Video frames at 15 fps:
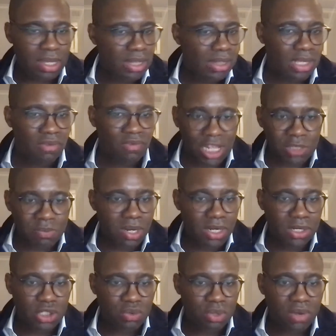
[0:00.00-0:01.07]
in the investment
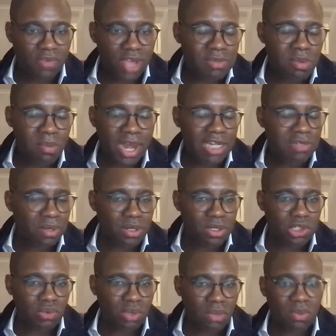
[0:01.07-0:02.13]
industry, investment management
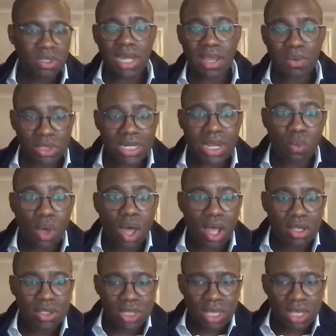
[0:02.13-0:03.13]
industry, which I was.